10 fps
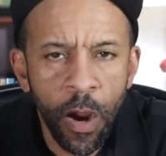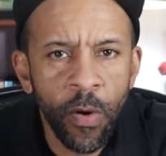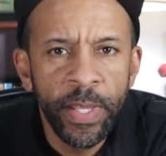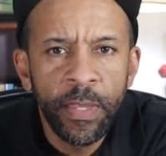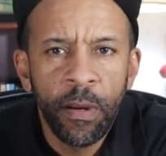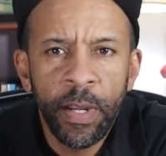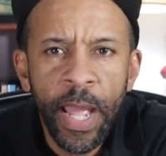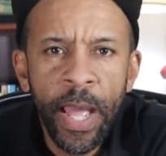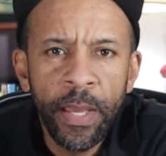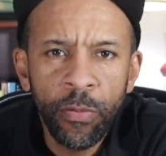Alright there
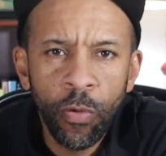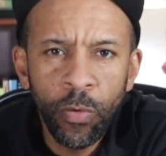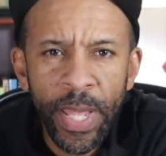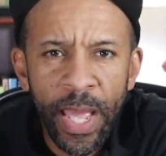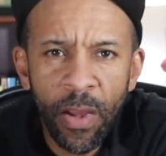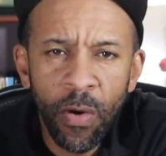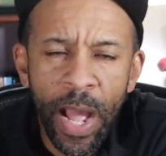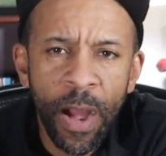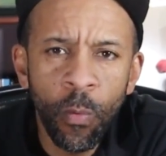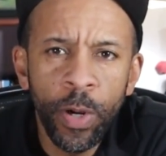guys, so now
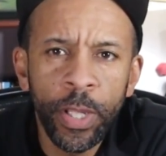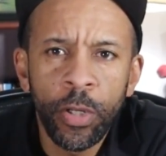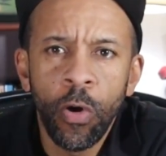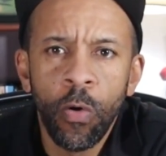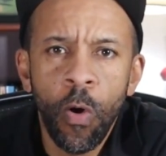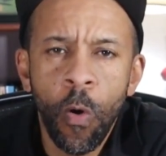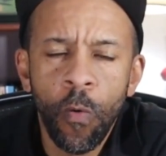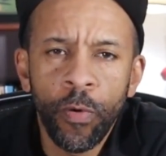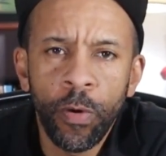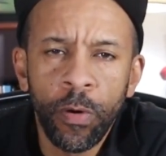I want to go
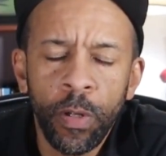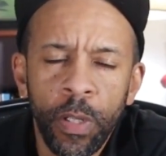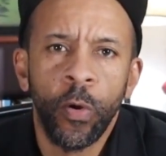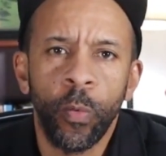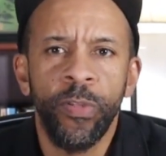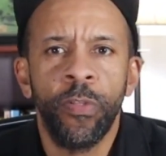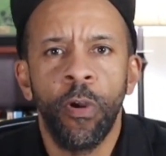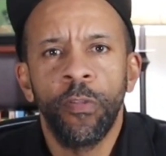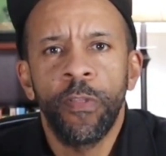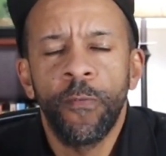over the
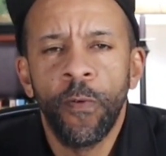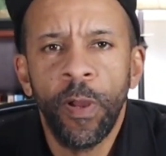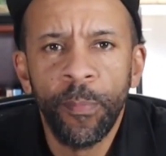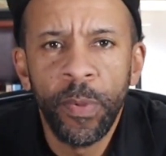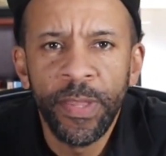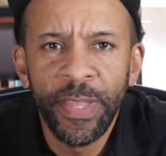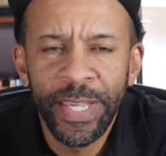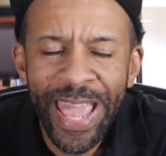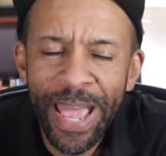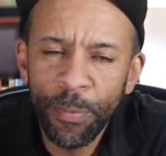results from the
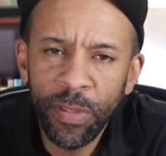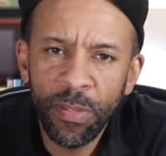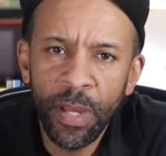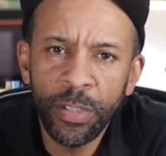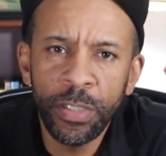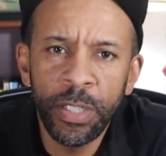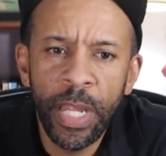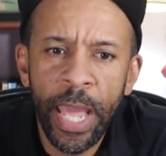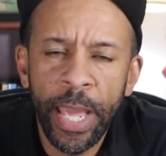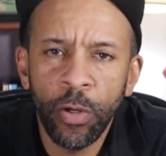gapping session
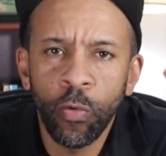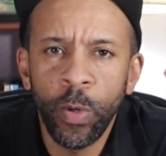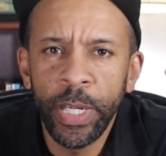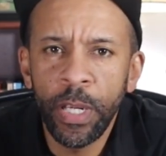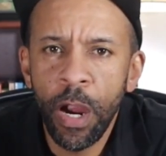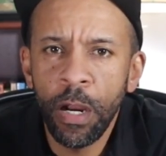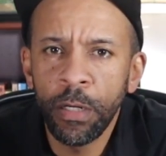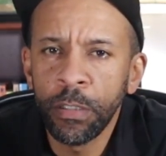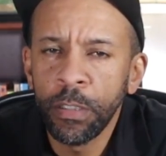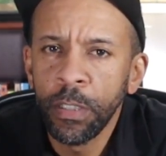at Green
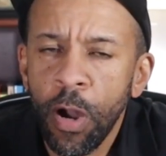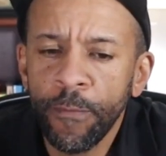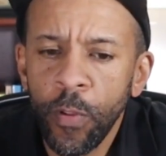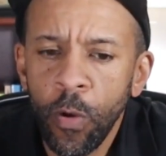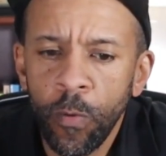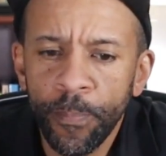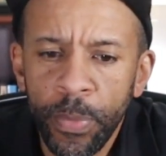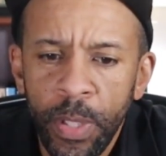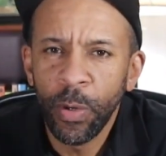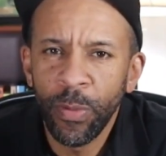Garden Golf Dome.
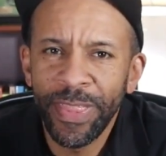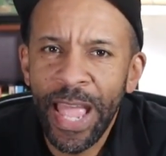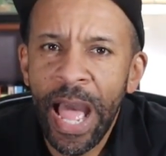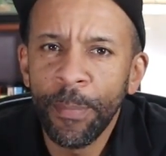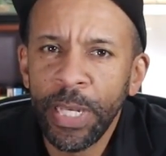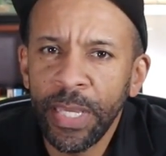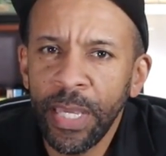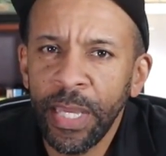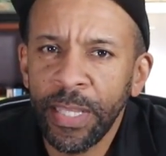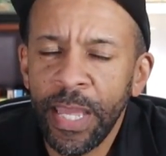I think it was
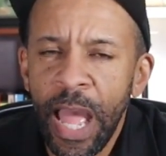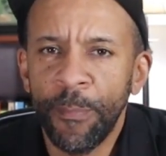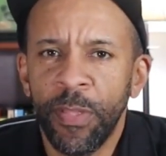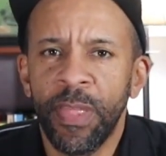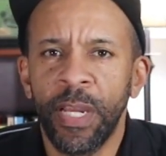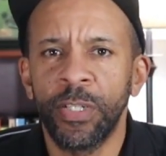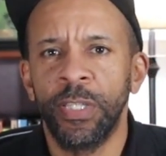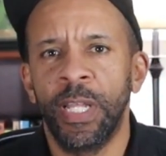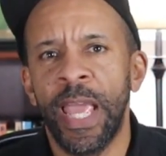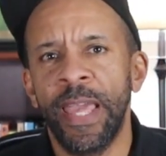Dominic in the comment
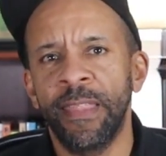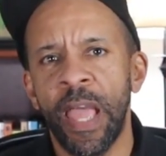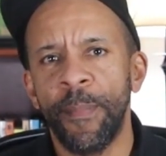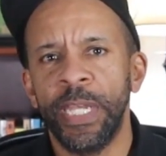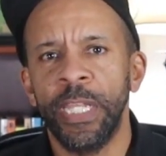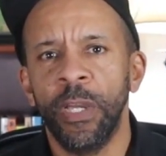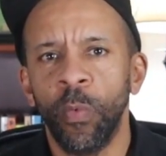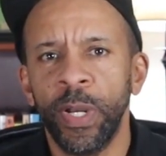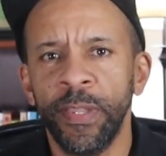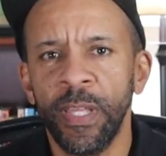section the last time I did
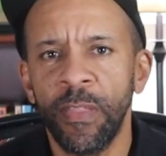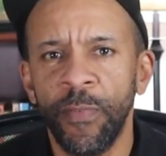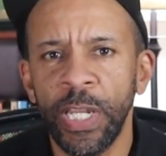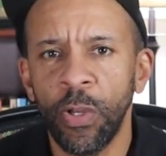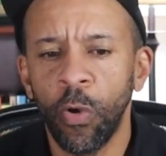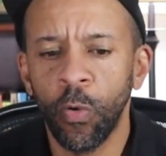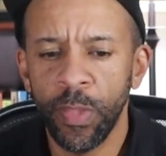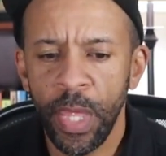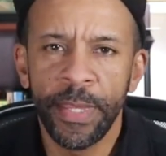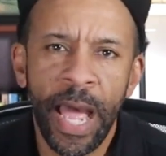one of these
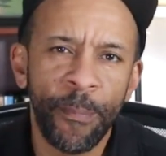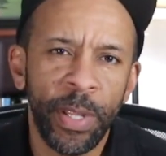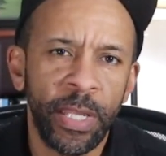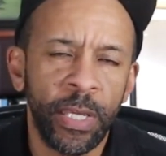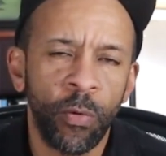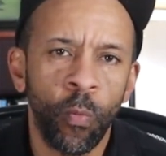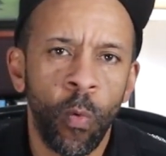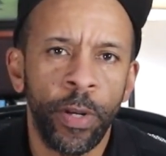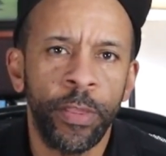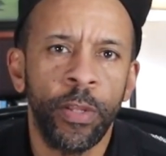videos. Dominic
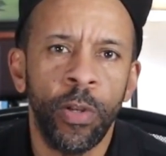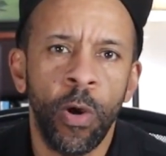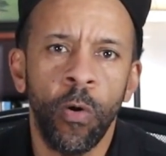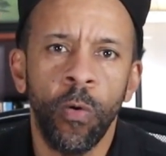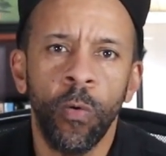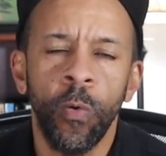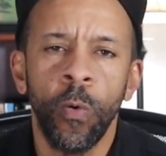wanted to know,